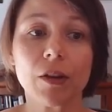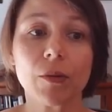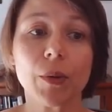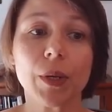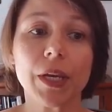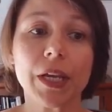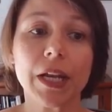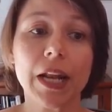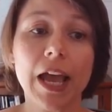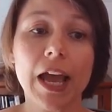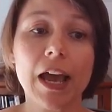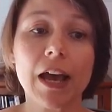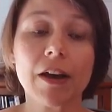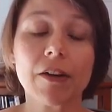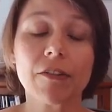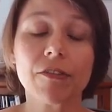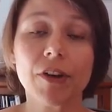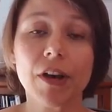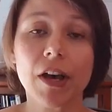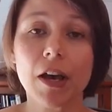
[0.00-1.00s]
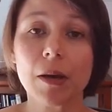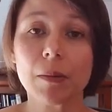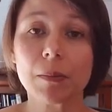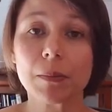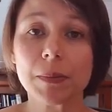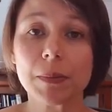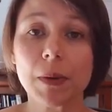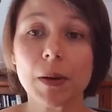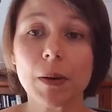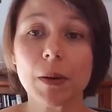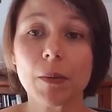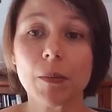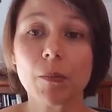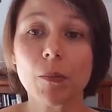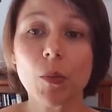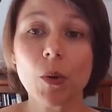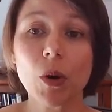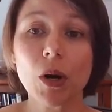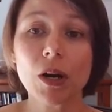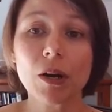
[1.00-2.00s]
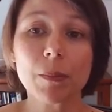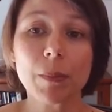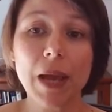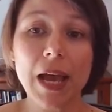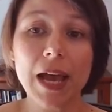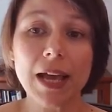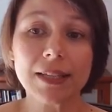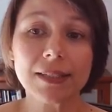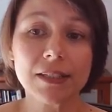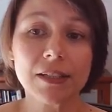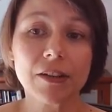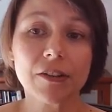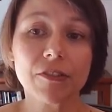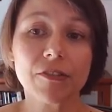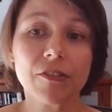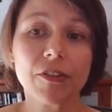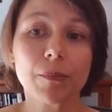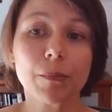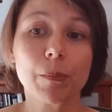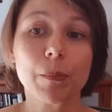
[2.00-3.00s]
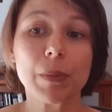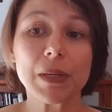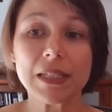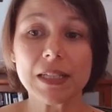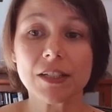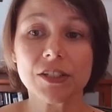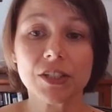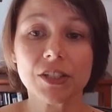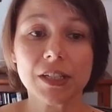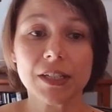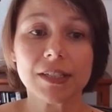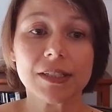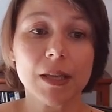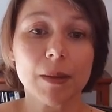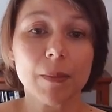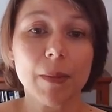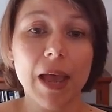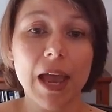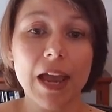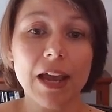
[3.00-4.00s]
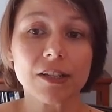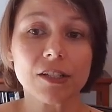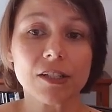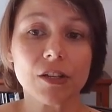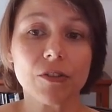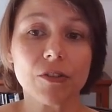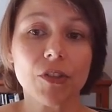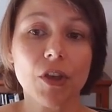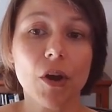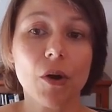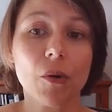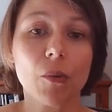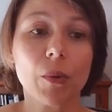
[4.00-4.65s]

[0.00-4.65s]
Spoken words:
We could have more passive, potentially some active, though.